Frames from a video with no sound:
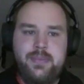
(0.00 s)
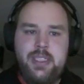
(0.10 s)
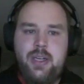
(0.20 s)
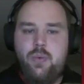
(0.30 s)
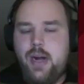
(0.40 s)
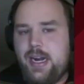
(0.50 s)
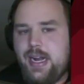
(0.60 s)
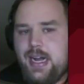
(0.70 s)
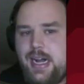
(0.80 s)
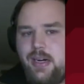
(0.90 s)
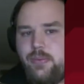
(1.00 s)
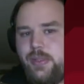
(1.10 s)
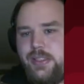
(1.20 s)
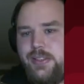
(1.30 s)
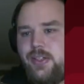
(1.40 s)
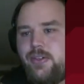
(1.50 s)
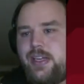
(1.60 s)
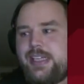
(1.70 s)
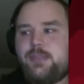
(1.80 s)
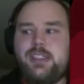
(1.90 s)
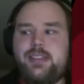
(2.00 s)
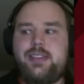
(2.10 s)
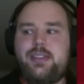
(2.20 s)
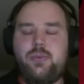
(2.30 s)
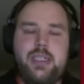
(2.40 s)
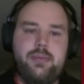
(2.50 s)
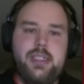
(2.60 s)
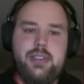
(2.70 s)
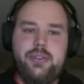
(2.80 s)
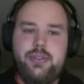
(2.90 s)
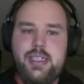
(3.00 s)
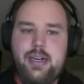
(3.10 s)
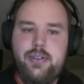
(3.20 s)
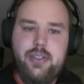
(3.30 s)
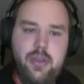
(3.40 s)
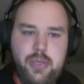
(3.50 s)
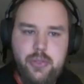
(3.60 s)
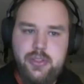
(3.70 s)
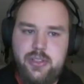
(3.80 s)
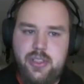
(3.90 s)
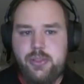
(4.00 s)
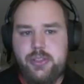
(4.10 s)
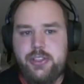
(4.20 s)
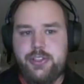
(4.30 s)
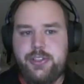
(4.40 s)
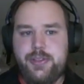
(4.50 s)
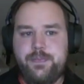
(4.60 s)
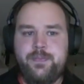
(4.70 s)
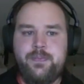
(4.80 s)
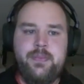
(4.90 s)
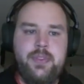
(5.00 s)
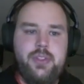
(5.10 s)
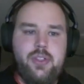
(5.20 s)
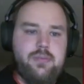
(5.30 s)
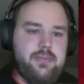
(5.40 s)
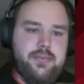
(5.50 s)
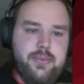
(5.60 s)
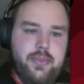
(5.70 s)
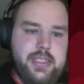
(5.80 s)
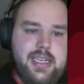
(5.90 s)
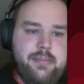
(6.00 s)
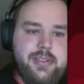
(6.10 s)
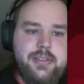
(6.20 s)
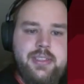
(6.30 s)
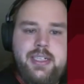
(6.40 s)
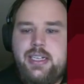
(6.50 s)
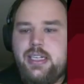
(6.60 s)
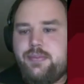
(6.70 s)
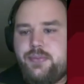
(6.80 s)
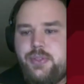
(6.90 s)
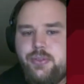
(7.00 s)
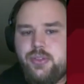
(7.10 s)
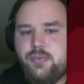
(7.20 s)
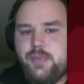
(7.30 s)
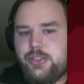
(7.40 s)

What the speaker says: Why are we so explicit when we are doing our component compositions? So, for example, if you switch on